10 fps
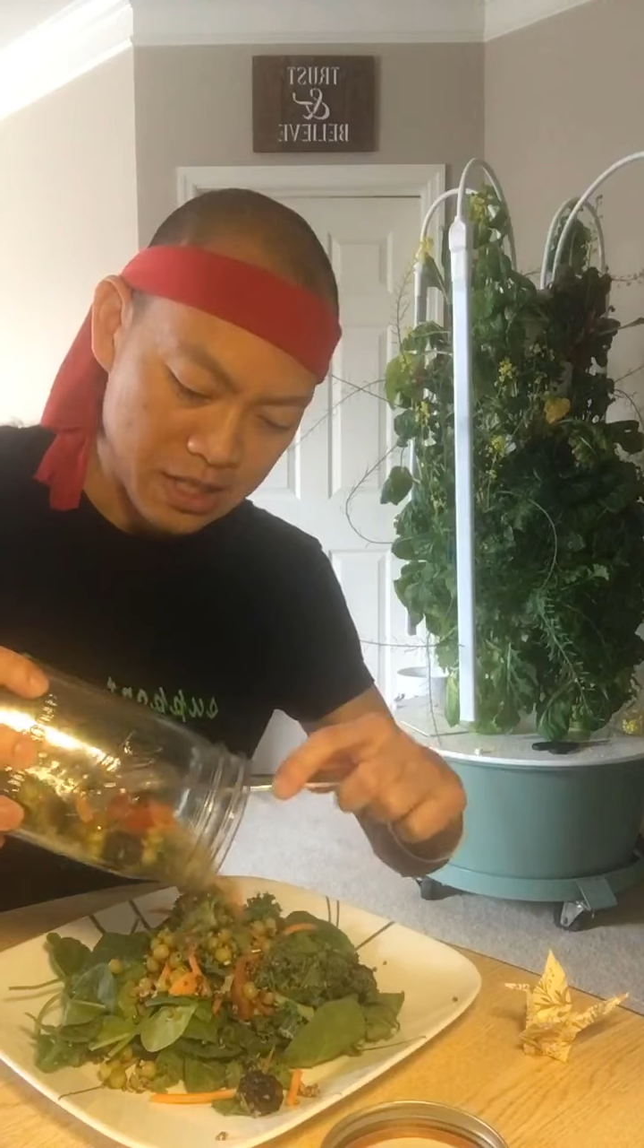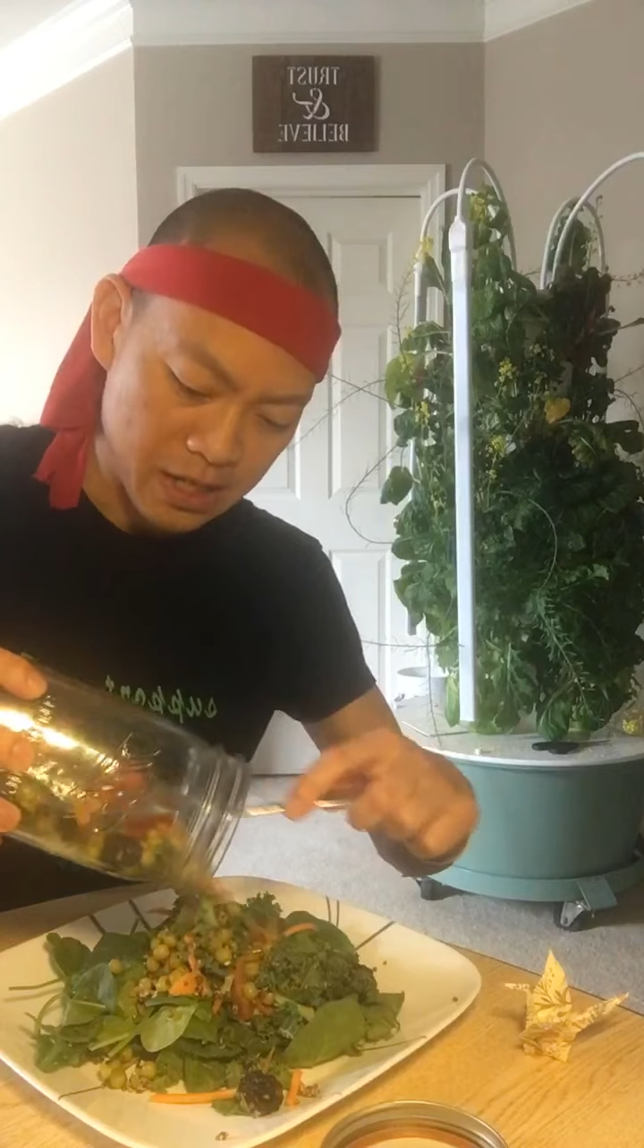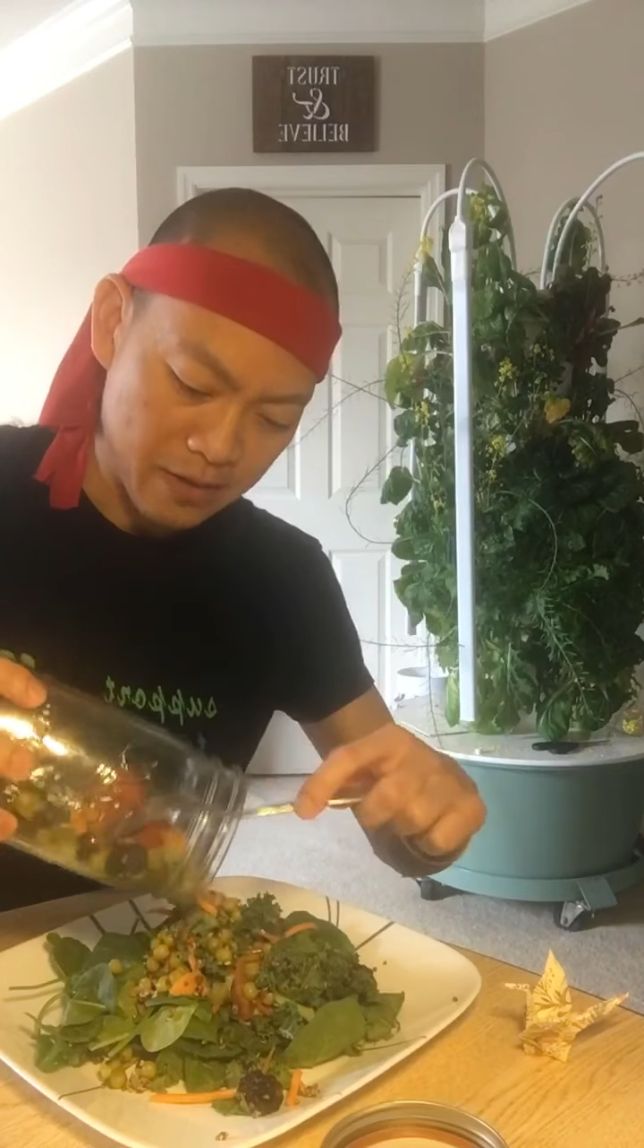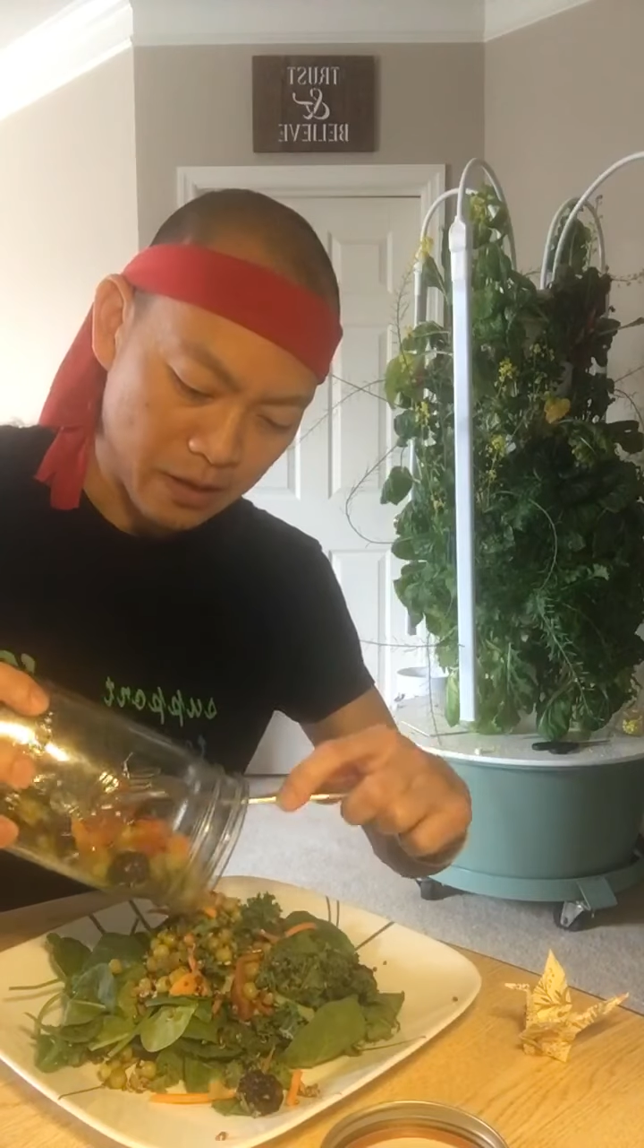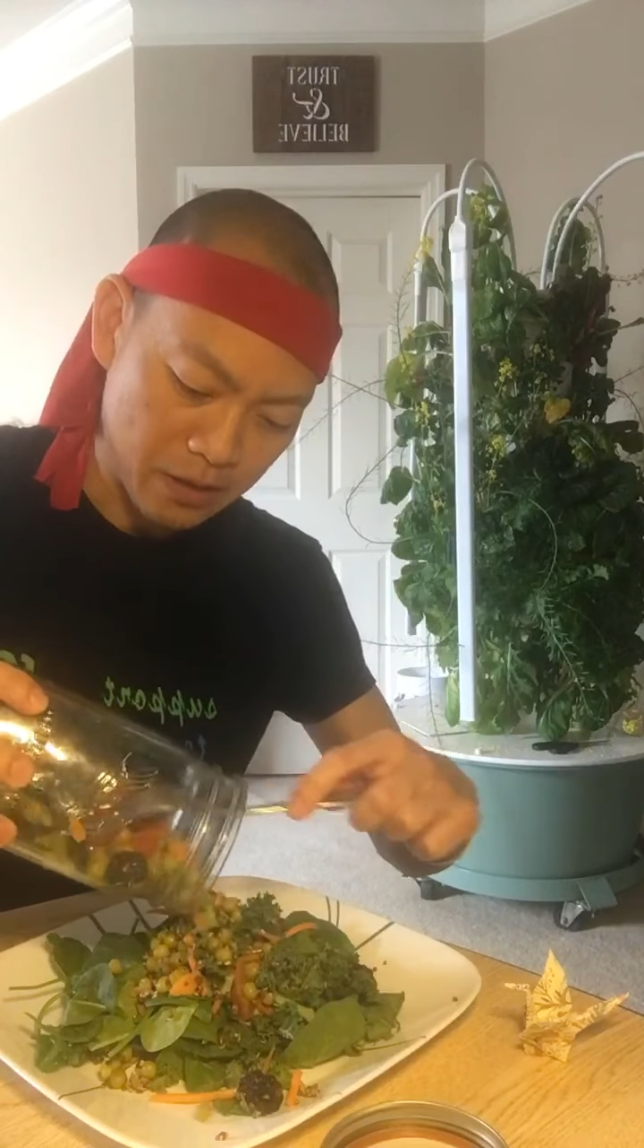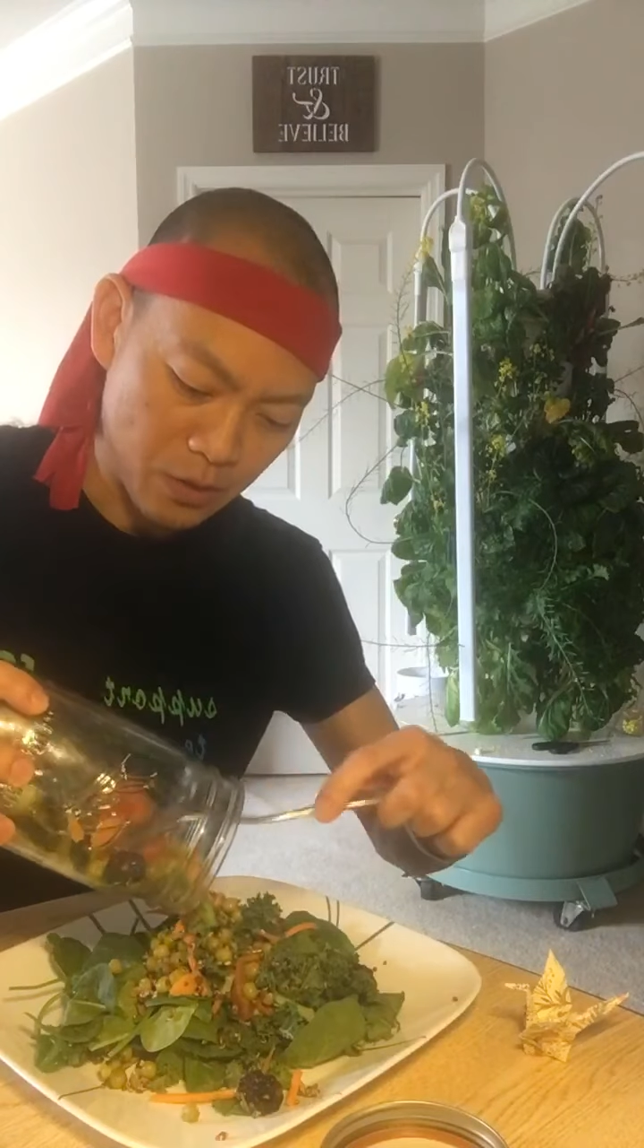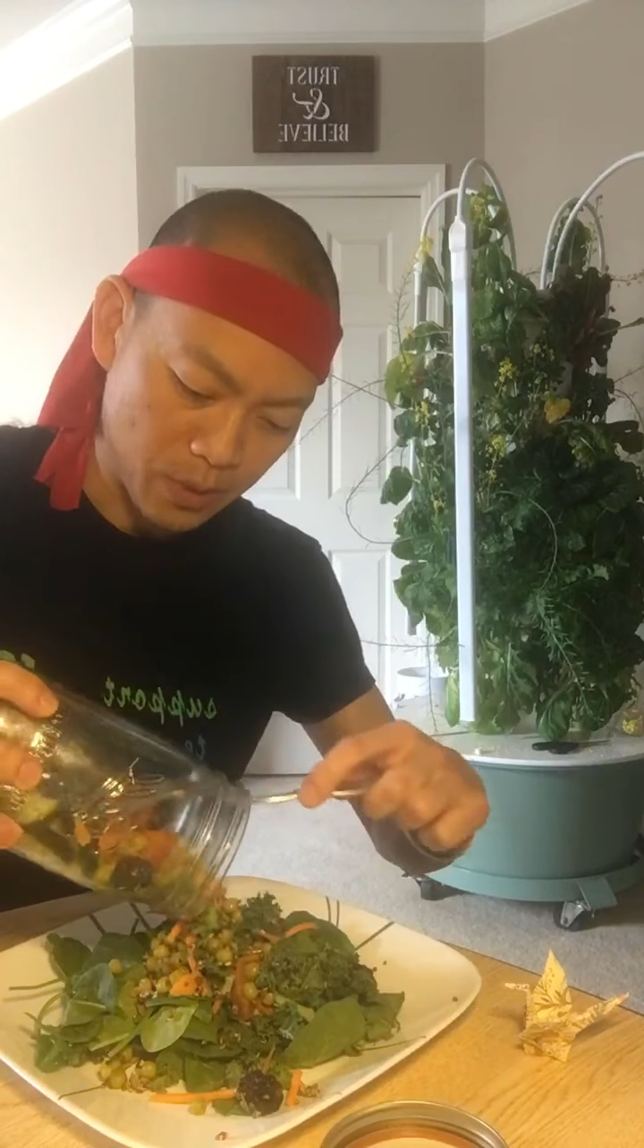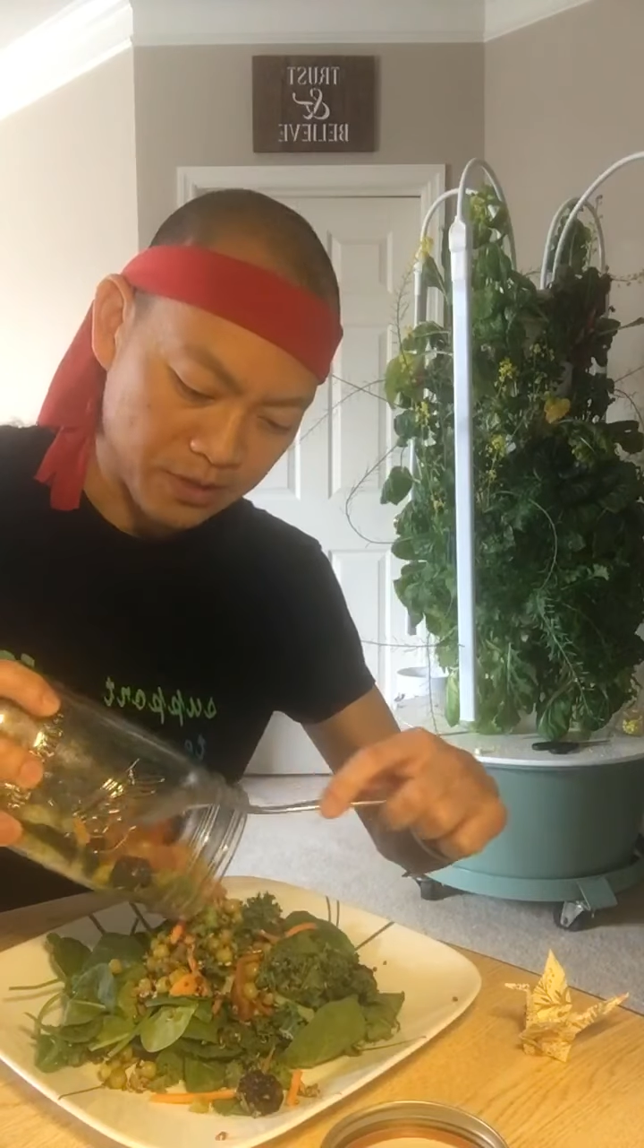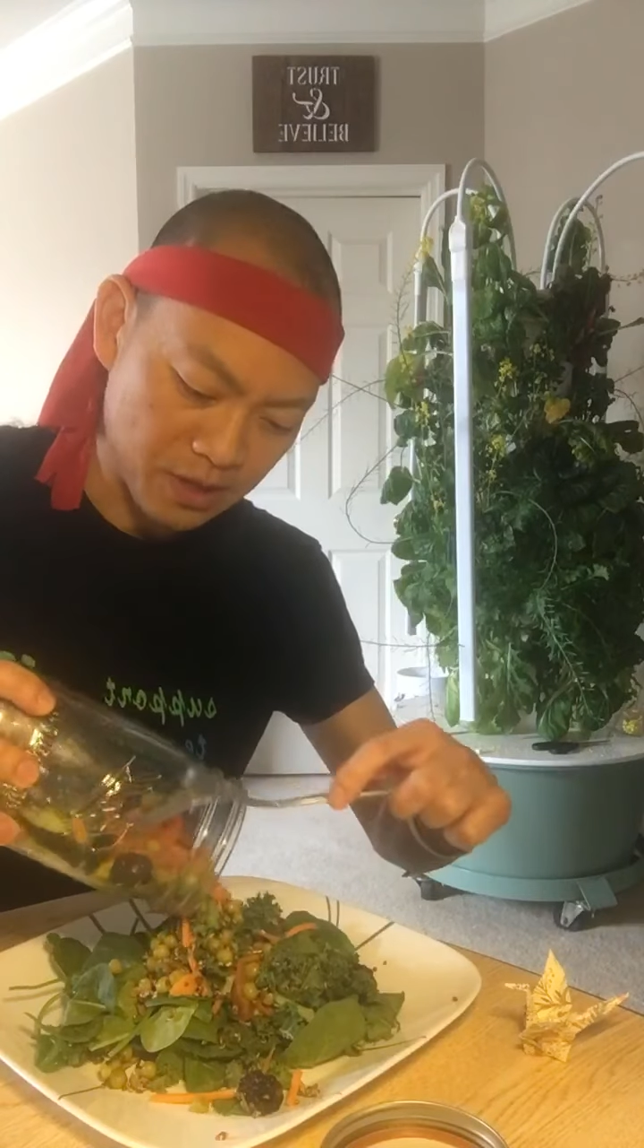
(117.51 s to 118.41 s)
and then your wet